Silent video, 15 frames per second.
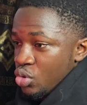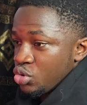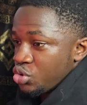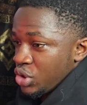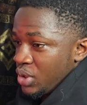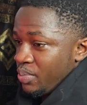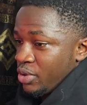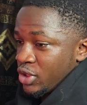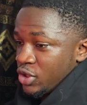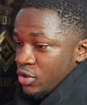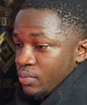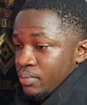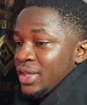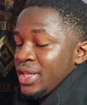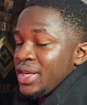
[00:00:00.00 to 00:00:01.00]
go to the
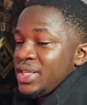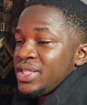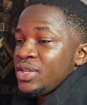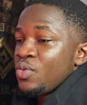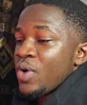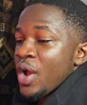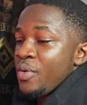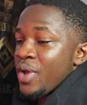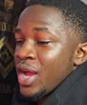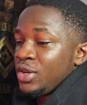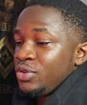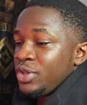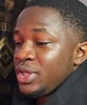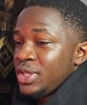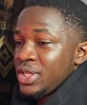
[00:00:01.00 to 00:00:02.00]
bottom. The reason why we are
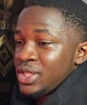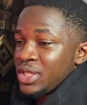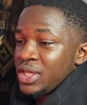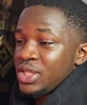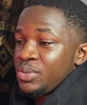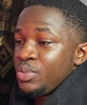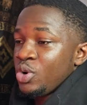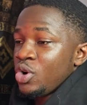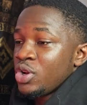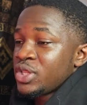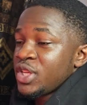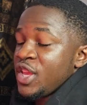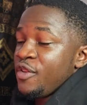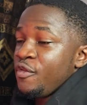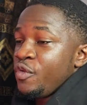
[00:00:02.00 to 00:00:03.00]
doing this is
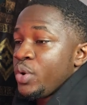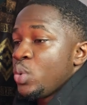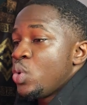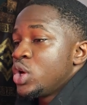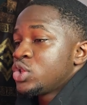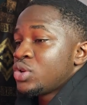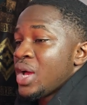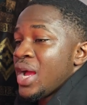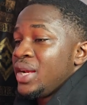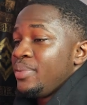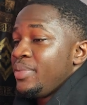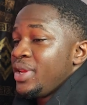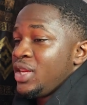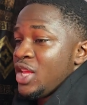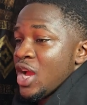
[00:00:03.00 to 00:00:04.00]
because if we want to
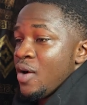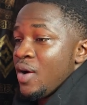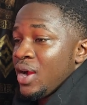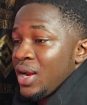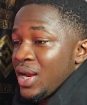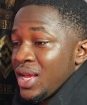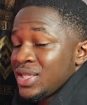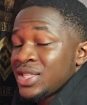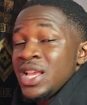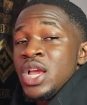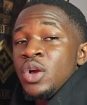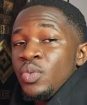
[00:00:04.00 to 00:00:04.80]
animate the hourglass,